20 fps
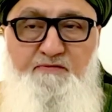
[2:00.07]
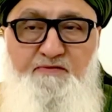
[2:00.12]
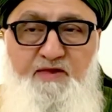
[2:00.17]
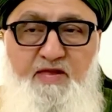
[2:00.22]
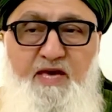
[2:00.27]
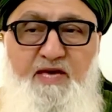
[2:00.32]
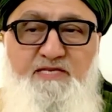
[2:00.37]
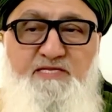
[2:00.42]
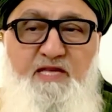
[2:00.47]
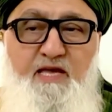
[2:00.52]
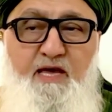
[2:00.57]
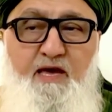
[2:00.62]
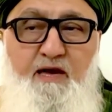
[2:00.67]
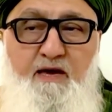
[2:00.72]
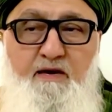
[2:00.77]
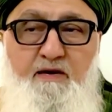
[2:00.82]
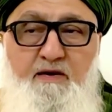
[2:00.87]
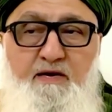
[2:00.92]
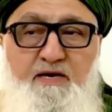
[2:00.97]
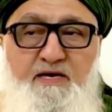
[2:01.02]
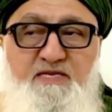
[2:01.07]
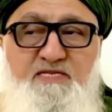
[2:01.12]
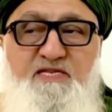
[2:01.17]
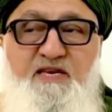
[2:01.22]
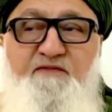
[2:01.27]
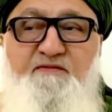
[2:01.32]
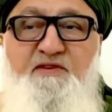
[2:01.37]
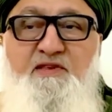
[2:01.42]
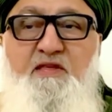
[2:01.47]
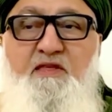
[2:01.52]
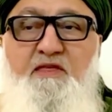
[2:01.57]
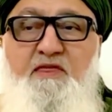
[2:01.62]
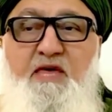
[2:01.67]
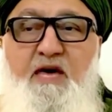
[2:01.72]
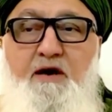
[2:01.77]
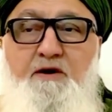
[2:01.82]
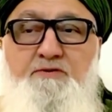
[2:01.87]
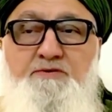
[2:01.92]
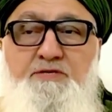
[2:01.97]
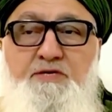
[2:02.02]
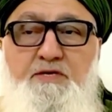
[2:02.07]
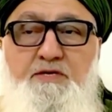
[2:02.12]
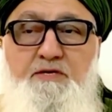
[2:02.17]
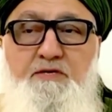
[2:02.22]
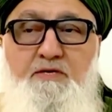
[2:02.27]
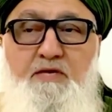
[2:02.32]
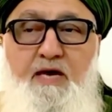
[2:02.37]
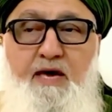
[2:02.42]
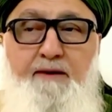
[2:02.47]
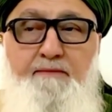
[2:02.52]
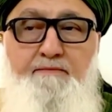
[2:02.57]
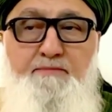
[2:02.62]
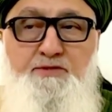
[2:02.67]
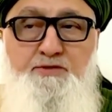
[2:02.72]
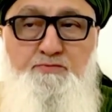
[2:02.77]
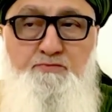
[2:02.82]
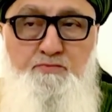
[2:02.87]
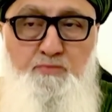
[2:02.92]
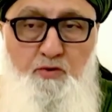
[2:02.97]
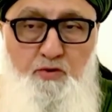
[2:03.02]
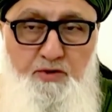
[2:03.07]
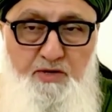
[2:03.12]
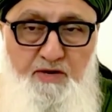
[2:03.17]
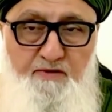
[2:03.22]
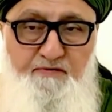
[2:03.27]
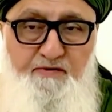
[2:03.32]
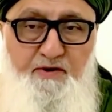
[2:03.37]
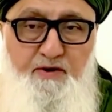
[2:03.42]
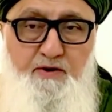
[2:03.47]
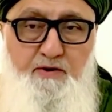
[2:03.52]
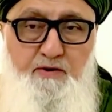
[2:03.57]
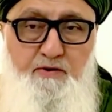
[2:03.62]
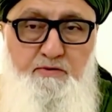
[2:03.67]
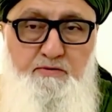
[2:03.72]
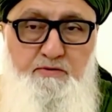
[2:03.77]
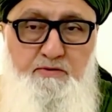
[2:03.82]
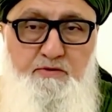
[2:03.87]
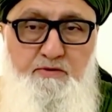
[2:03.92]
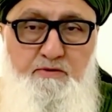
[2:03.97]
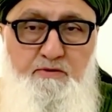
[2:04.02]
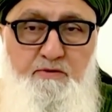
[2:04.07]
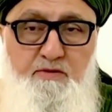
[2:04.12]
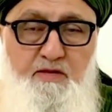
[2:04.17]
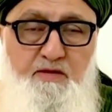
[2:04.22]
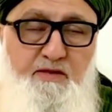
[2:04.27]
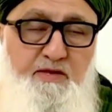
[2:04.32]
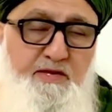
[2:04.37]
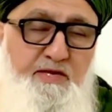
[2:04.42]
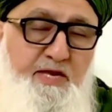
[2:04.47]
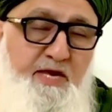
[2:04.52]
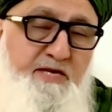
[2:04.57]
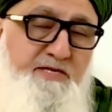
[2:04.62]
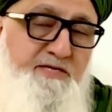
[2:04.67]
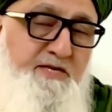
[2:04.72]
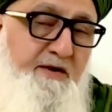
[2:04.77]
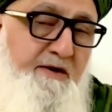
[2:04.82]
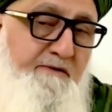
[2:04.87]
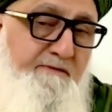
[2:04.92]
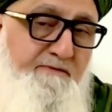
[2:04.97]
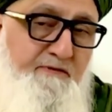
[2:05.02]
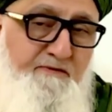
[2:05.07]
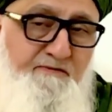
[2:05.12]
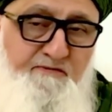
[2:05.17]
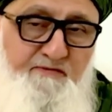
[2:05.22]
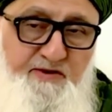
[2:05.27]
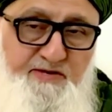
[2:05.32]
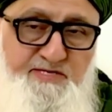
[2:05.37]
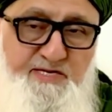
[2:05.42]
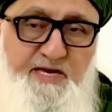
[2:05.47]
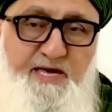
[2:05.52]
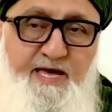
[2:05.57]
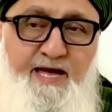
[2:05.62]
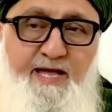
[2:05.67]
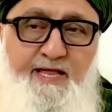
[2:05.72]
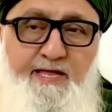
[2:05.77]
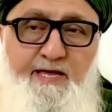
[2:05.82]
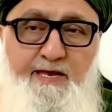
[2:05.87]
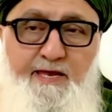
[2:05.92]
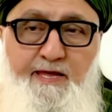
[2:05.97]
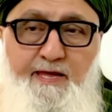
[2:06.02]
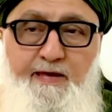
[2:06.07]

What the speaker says: testing, 70,000 times more difficult than the testing of the physicality.